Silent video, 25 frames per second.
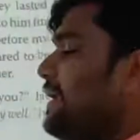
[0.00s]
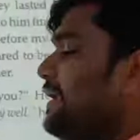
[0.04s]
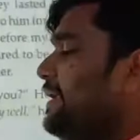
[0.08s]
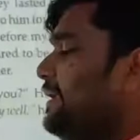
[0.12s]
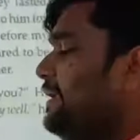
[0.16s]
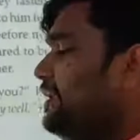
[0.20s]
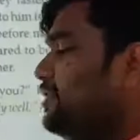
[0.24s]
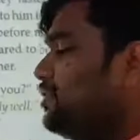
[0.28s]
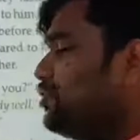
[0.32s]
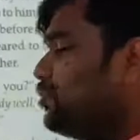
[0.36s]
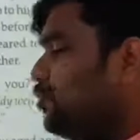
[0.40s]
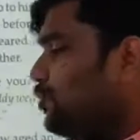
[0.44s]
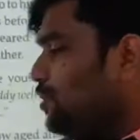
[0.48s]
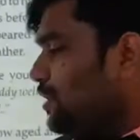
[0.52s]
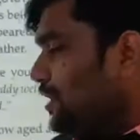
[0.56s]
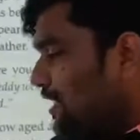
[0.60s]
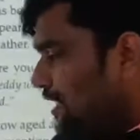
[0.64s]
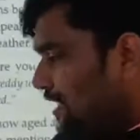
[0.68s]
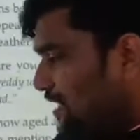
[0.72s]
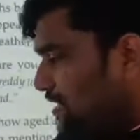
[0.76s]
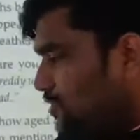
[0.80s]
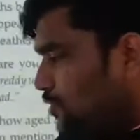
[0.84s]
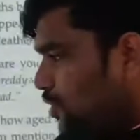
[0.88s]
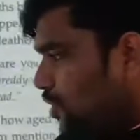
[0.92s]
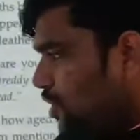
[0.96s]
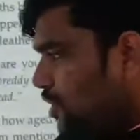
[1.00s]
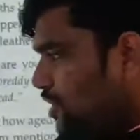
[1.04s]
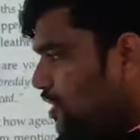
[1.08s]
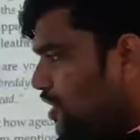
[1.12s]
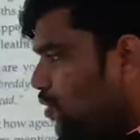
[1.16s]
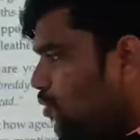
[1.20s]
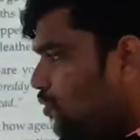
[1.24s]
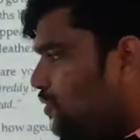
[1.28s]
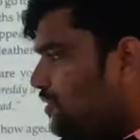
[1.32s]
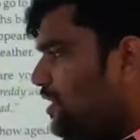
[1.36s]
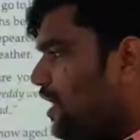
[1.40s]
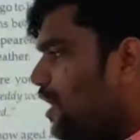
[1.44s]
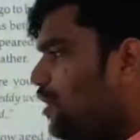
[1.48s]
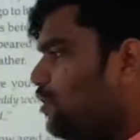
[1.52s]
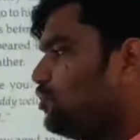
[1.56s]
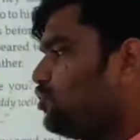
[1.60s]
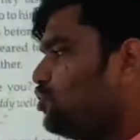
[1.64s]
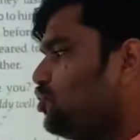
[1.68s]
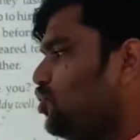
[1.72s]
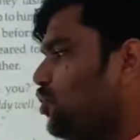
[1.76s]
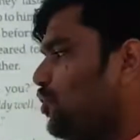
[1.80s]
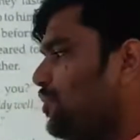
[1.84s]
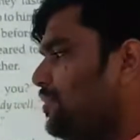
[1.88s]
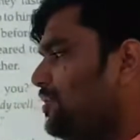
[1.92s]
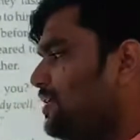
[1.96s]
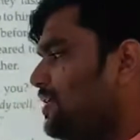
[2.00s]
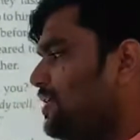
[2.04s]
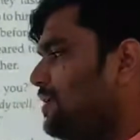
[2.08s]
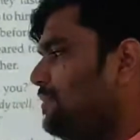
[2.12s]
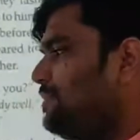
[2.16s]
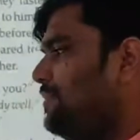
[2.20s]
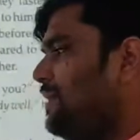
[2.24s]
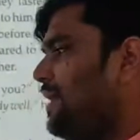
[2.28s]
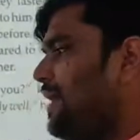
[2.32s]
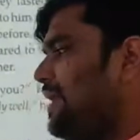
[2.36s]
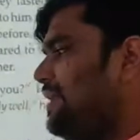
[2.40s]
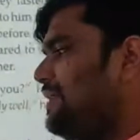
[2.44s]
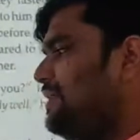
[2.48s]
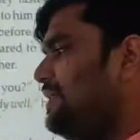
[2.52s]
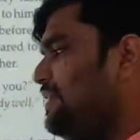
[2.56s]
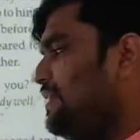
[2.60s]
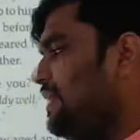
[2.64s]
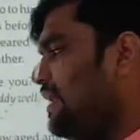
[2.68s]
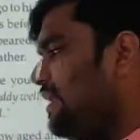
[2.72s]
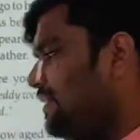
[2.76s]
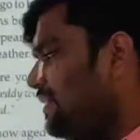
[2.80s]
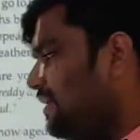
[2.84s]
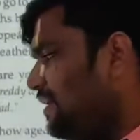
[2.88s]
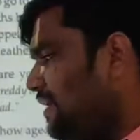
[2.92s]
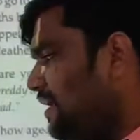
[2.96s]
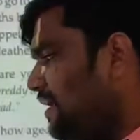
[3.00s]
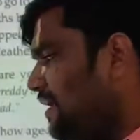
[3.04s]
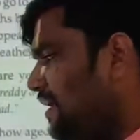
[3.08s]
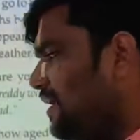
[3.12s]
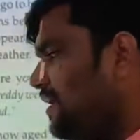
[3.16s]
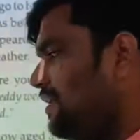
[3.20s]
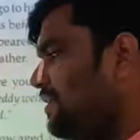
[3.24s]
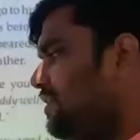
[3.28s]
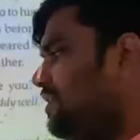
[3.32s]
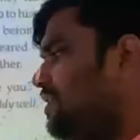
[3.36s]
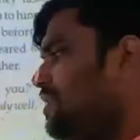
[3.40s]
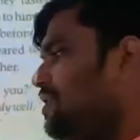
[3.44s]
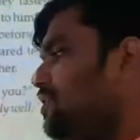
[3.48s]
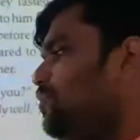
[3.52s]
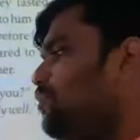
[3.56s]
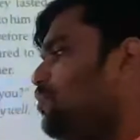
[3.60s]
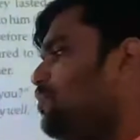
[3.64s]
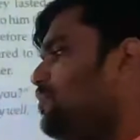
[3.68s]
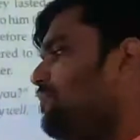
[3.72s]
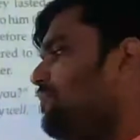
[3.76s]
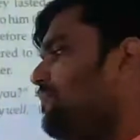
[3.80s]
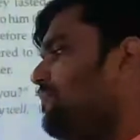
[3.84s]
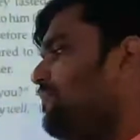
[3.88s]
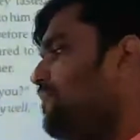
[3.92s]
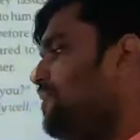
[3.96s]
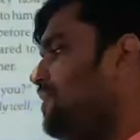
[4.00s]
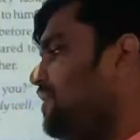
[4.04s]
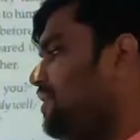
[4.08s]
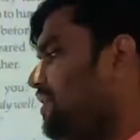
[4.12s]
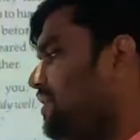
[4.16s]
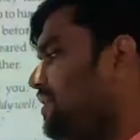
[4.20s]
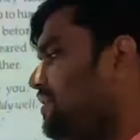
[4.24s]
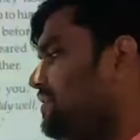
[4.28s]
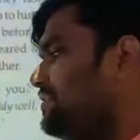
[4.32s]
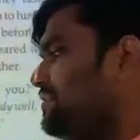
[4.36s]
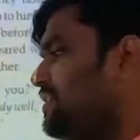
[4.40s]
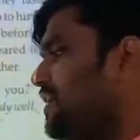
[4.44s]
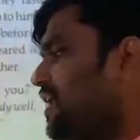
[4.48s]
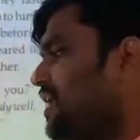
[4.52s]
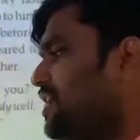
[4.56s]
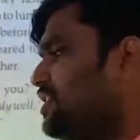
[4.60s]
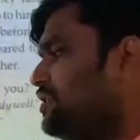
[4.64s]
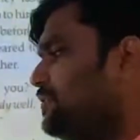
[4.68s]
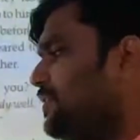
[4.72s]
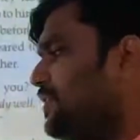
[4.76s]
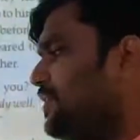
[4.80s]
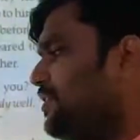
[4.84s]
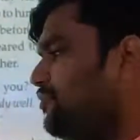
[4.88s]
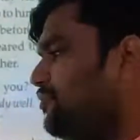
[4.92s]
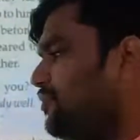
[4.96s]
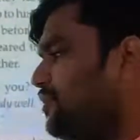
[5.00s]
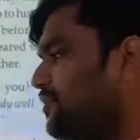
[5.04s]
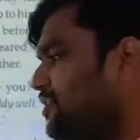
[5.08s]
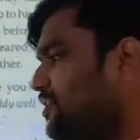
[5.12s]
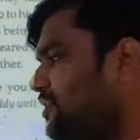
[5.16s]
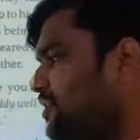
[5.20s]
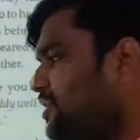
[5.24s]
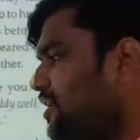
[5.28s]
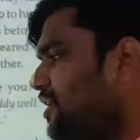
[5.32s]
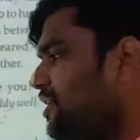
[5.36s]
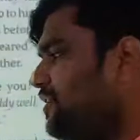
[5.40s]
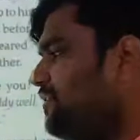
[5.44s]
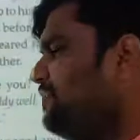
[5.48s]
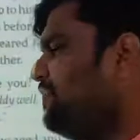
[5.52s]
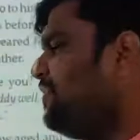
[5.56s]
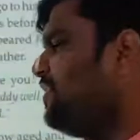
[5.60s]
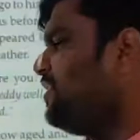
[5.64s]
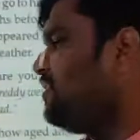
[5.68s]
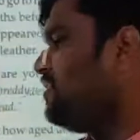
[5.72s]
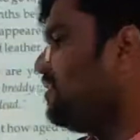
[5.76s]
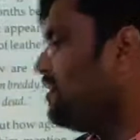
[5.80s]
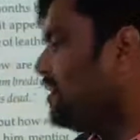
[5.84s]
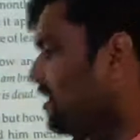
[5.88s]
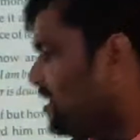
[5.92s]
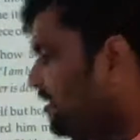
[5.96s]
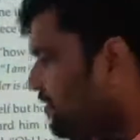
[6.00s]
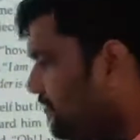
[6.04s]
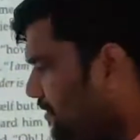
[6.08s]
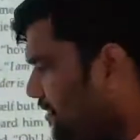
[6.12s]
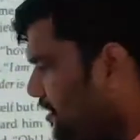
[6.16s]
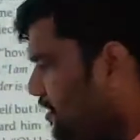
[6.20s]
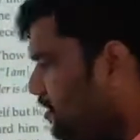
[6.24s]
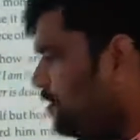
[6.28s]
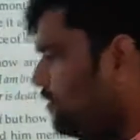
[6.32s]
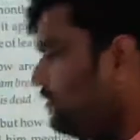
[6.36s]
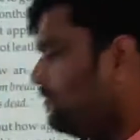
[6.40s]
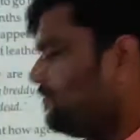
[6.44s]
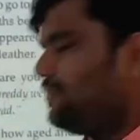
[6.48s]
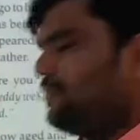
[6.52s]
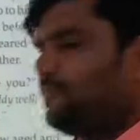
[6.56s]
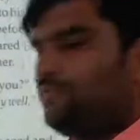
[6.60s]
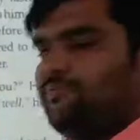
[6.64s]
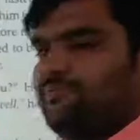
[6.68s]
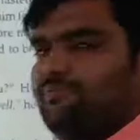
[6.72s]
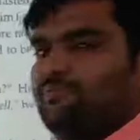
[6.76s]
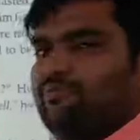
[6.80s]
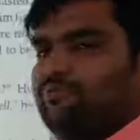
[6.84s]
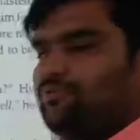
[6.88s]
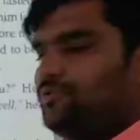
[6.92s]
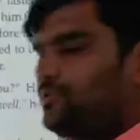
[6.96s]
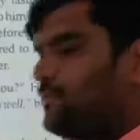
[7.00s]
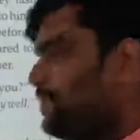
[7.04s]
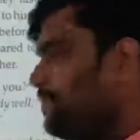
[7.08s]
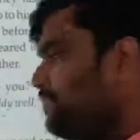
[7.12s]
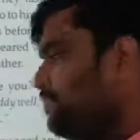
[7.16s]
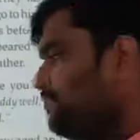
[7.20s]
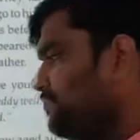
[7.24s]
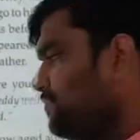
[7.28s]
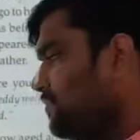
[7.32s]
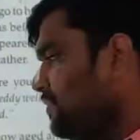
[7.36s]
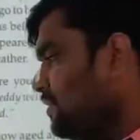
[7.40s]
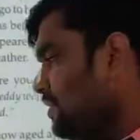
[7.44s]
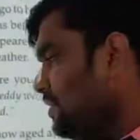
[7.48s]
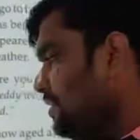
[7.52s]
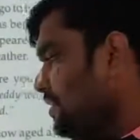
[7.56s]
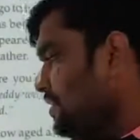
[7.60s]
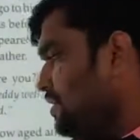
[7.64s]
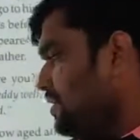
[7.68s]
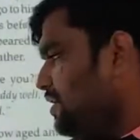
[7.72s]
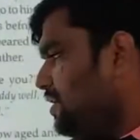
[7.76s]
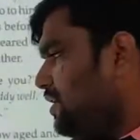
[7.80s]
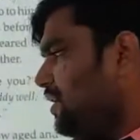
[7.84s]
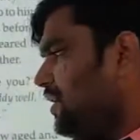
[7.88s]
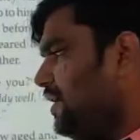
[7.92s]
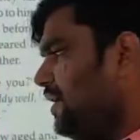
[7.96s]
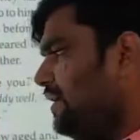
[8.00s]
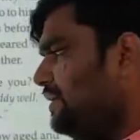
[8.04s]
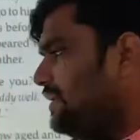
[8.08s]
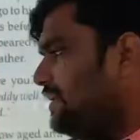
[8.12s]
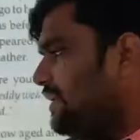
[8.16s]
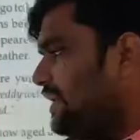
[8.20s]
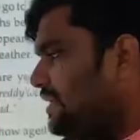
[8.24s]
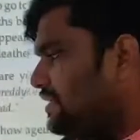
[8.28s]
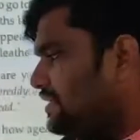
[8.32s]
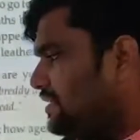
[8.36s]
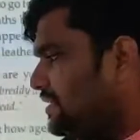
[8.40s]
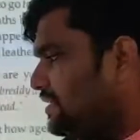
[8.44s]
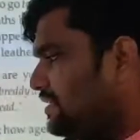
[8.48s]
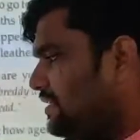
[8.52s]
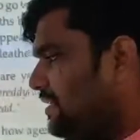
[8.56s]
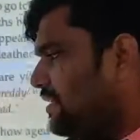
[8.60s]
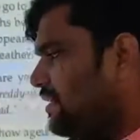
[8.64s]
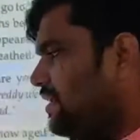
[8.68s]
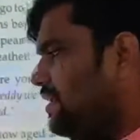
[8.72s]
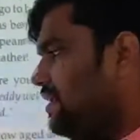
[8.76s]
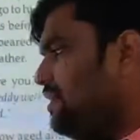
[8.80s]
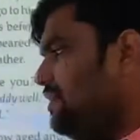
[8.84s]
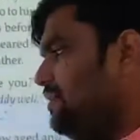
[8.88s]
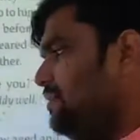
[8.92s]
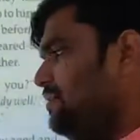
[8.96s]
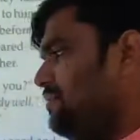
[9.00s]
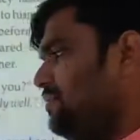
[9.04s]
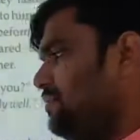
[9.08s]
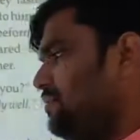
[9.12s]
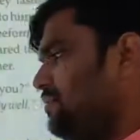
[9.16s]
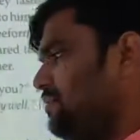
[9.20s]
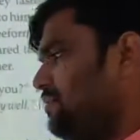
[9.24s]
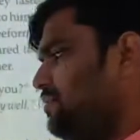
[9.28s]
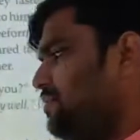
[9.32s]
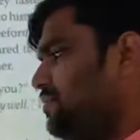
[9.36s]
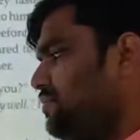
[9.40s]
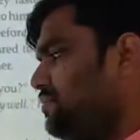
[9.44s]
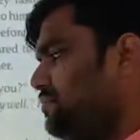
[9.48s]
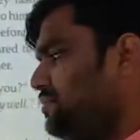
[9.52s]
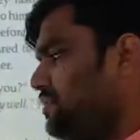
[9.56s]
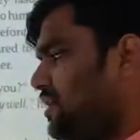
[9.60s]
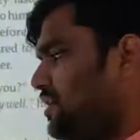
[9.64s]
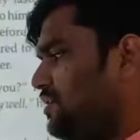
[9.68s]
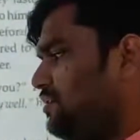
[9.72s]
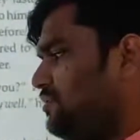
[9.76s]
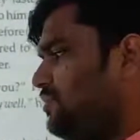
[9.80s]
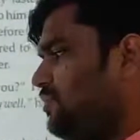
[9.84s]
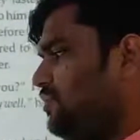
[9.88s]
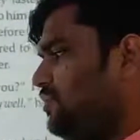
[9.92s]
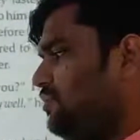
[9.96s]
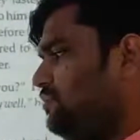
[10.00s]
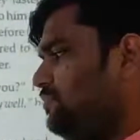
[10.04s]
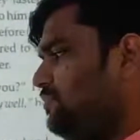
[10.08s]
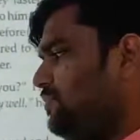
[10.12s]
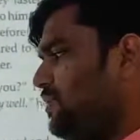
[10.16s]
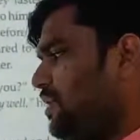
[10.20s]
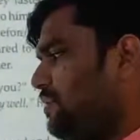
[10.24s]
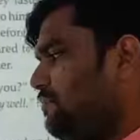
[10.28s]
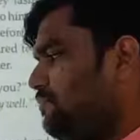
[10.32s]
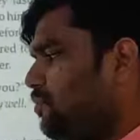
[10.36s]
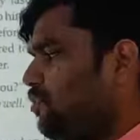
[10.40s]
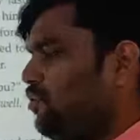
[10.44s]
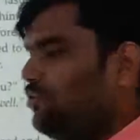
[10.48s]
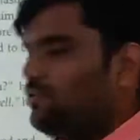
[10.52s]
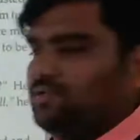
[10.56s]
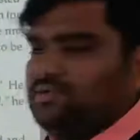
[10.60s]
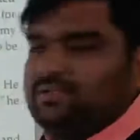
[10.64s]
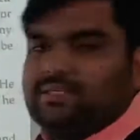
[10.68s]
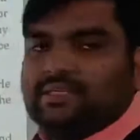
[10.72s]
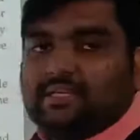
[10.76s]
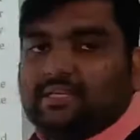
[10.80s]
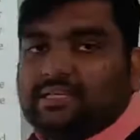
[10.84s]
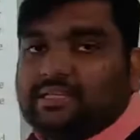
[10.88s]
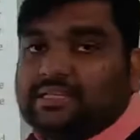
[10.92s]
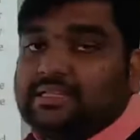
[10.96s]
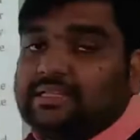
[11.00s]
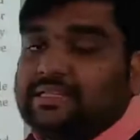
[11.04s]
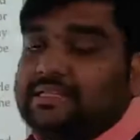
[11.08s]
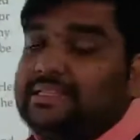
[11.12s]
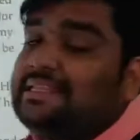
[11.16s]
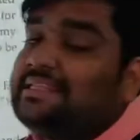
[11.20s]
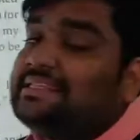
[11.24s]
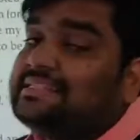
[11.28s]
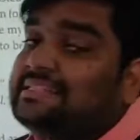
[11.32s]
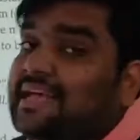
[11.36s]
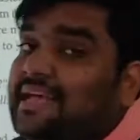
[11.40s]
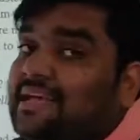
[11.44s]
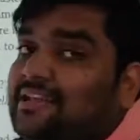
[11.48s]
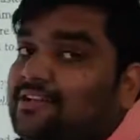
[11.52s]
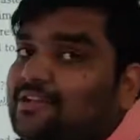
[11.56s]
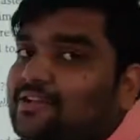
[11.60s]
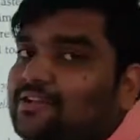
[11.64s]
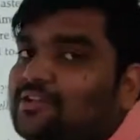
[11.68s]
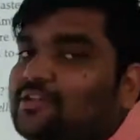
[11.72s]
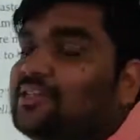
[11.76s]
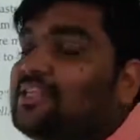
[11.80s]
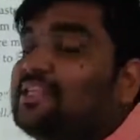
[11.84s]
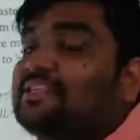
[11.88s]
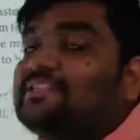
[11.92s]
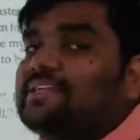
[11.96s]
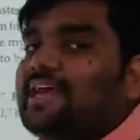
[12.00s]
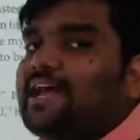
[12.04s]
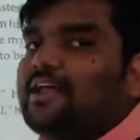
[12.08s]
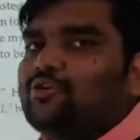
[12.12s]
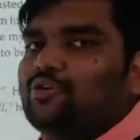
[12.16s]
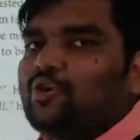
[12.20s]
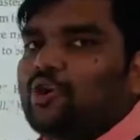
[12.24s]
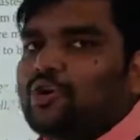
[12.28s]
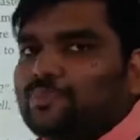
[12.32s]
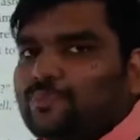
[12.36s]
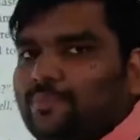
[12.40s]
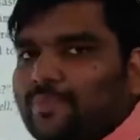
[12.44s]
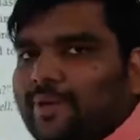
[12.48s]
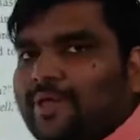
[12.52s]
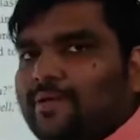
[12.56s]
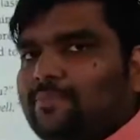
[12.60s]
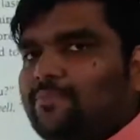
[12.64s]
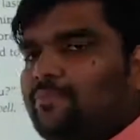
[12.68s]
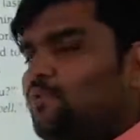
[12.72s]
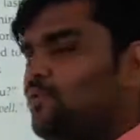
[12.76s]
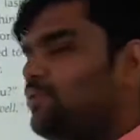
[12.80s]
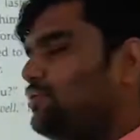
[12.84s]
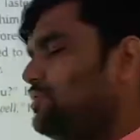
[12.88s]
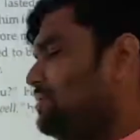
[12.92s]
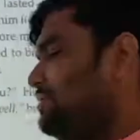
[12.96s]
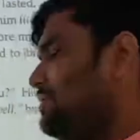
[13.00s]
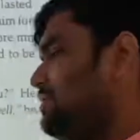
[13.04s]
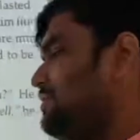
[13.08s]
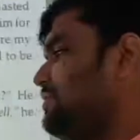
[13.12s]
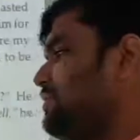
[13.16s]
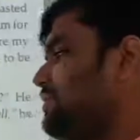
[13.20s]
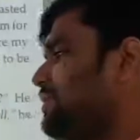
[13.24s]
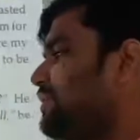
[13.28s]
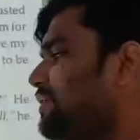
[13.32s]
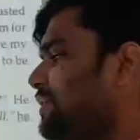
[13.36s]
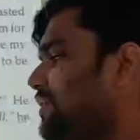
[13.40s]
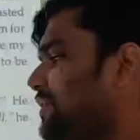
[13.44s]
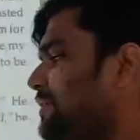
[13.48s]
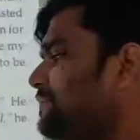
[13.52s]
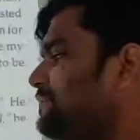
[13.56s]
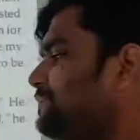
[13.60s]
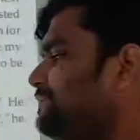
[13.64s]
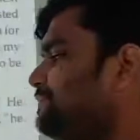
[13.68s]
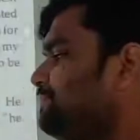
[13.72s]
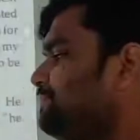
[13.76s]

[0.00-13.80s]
He took his order without showing him any leather, and he could feel his eyes penetrating the inferior covering of the food. At last he said, "Those are not my boots. These are not my boots." Okay.